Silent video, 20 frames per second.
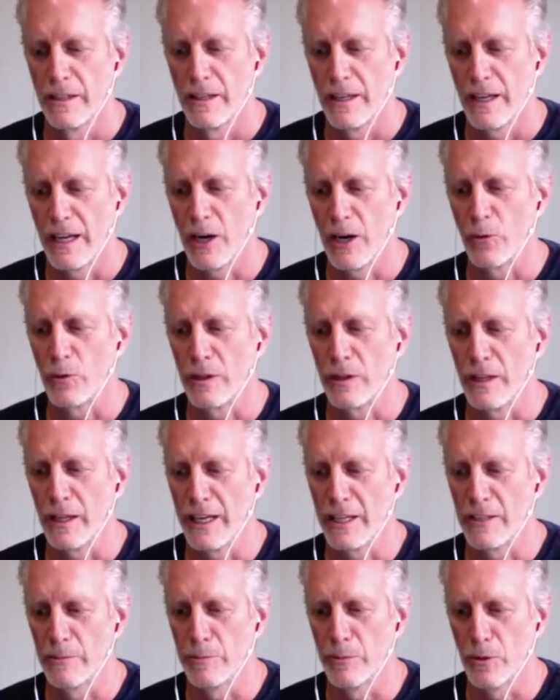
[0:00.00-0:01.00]
how
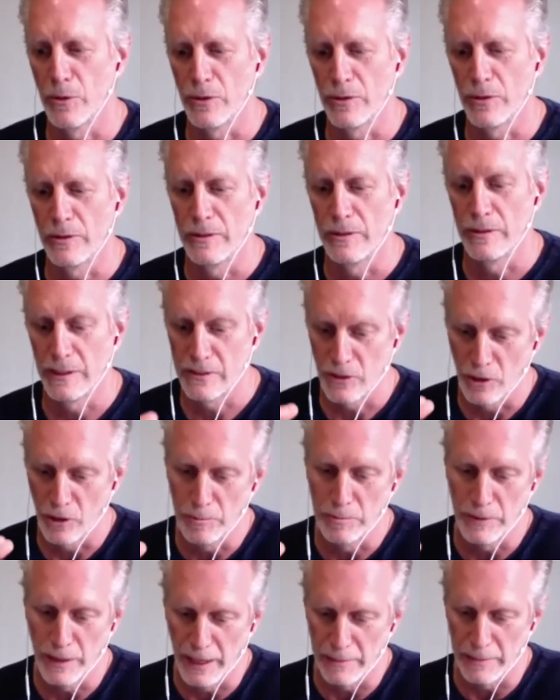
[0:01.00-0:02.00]
relatable let's
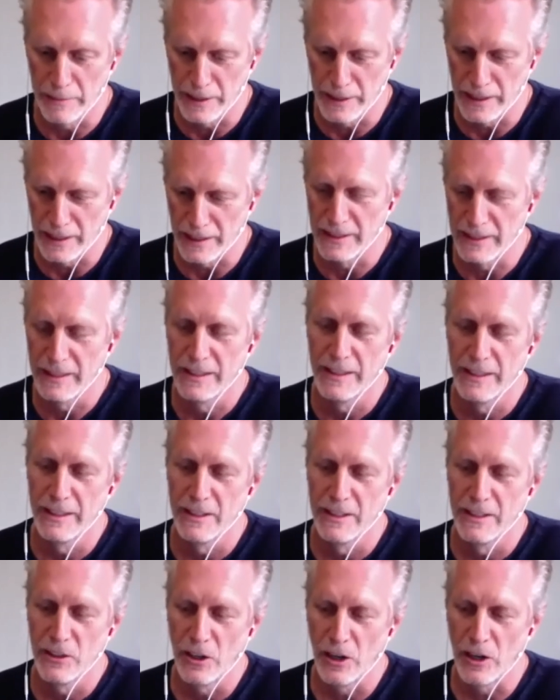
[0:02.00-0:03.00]
hope not many
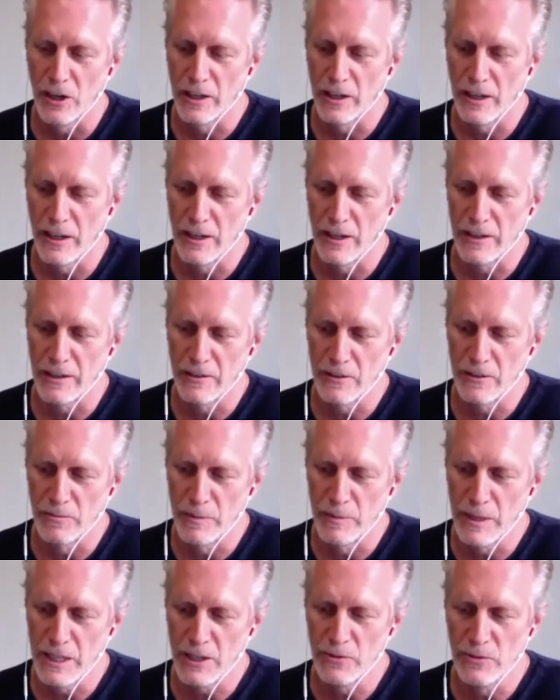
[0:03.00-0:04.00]
are, are
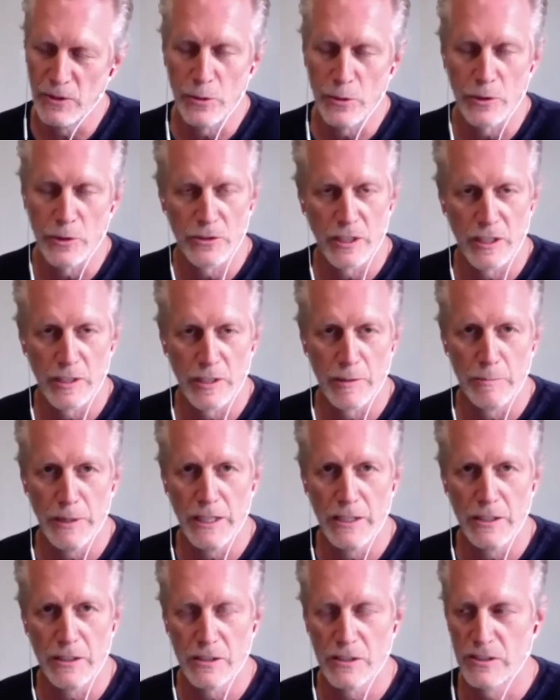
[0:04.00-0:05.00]
many viewers going to
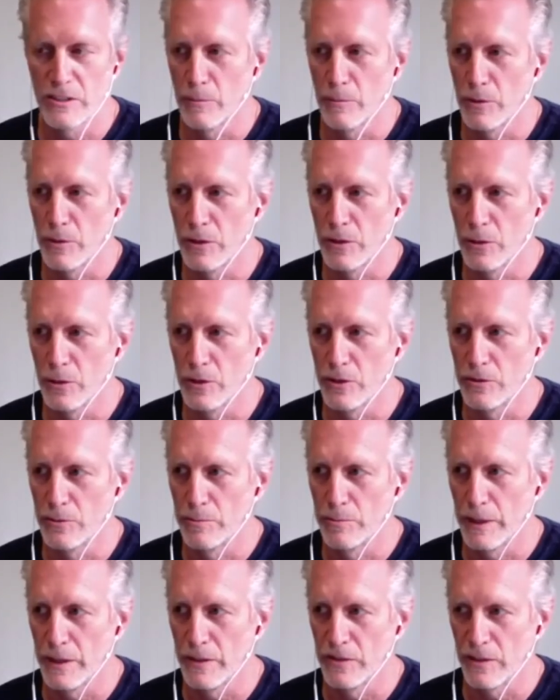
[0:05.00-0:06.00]
be to someone who is
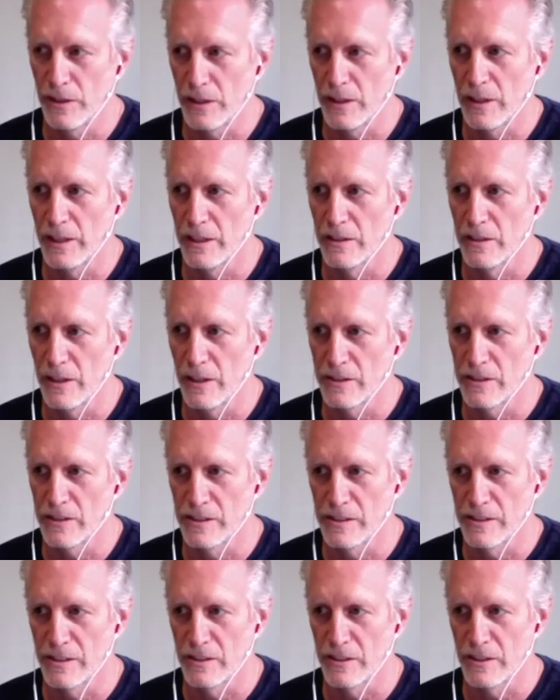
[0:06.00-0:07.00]
basically a
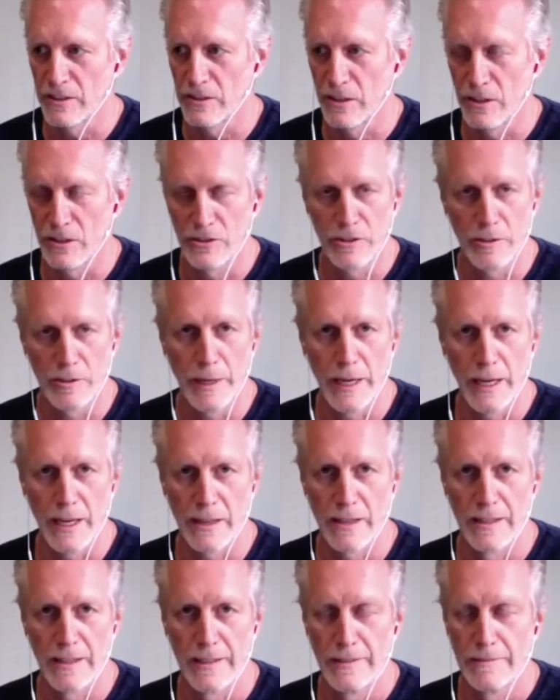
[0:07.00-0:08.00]
narcissistic sociopath
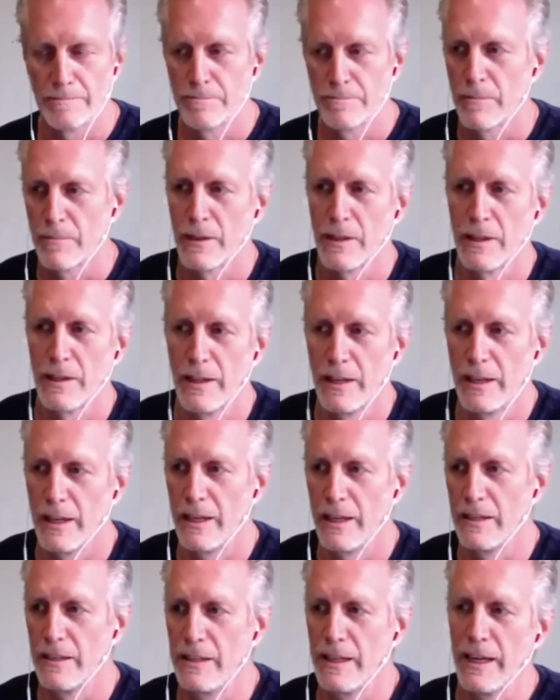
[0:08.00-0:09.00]

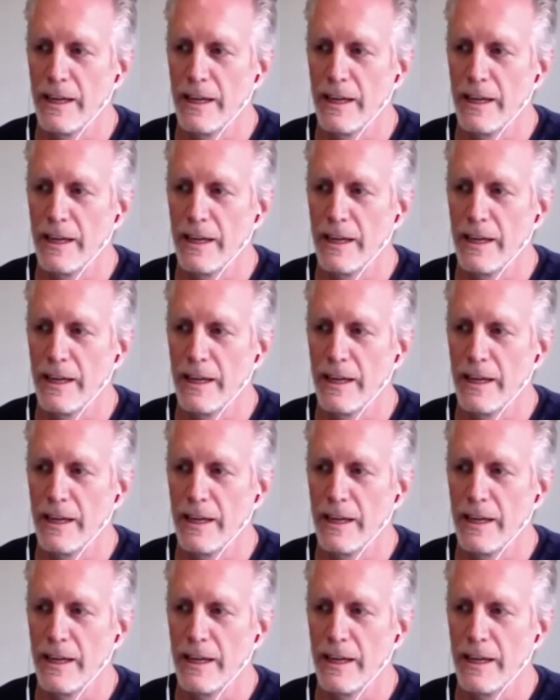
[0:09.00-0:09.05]
exactly